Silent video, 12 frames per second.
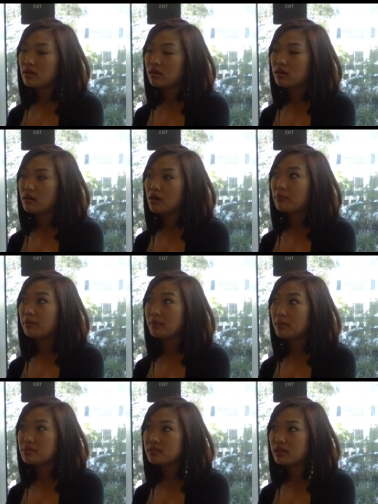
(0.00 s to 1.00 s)
On my
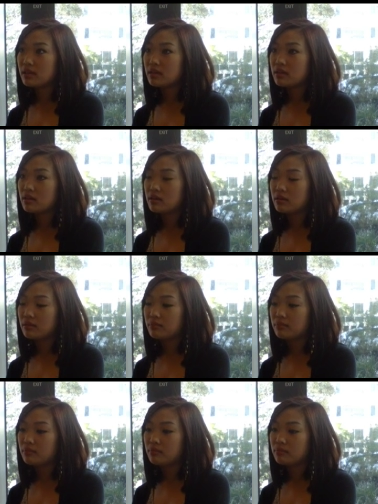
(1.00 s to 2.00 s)
mom's side,
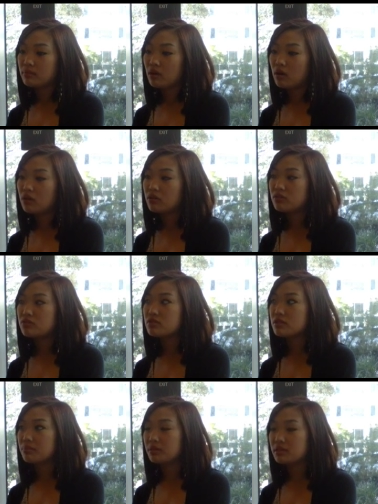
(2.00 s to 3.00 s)
all her
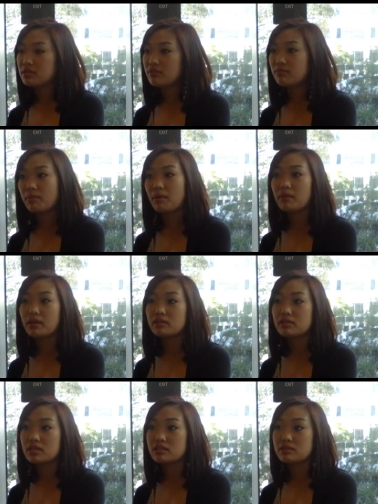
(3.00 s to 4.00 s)
siblings left. My mom had
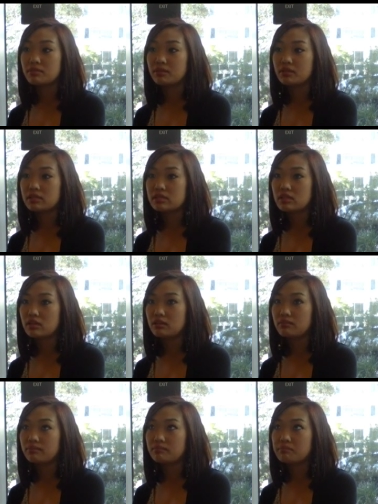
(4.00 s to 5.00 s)
10 siblings,
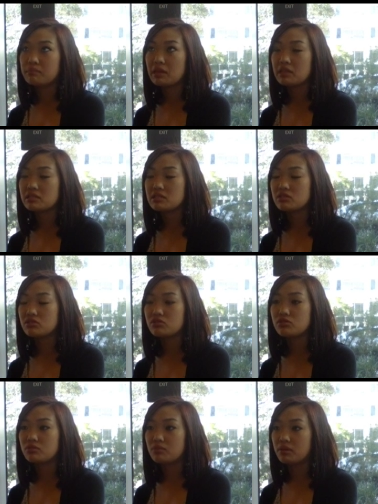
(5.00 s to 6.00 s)
8 sisters,
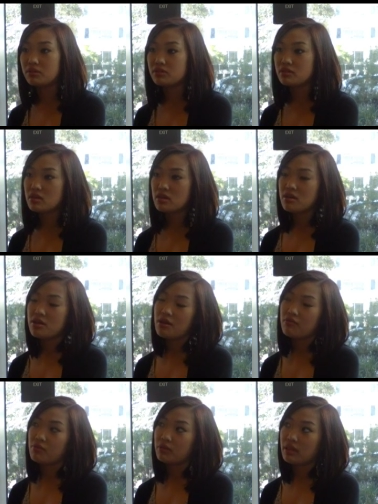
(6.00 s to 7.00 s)
2 brothers.
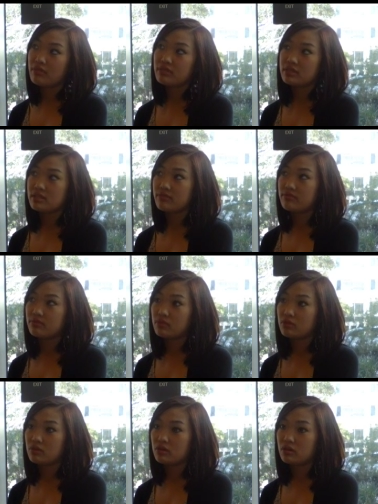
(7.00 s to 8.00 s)
Everyone left except
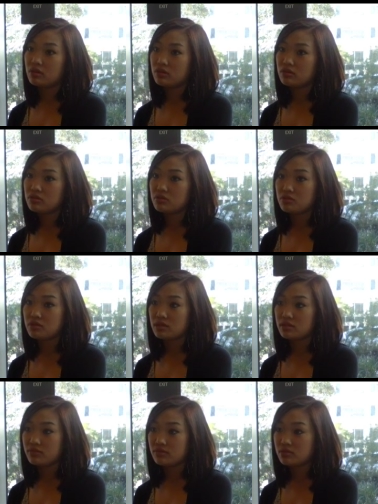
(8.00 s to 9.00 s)
for two
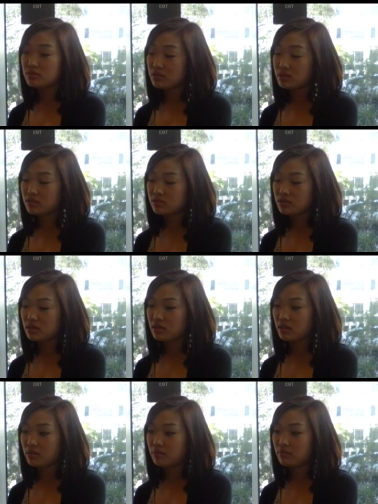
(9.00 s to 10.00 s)
sisters, and
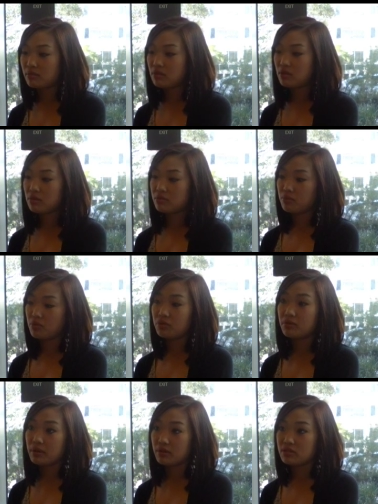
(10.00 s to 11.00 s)
then both
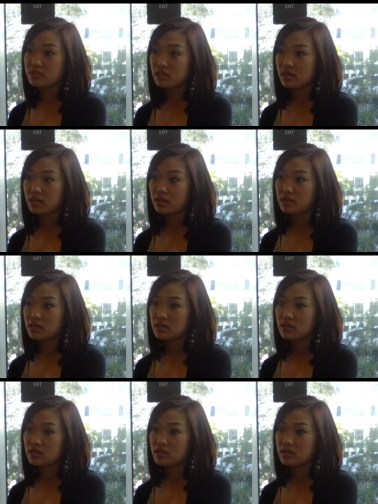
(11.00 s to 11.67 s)
her parents stayed.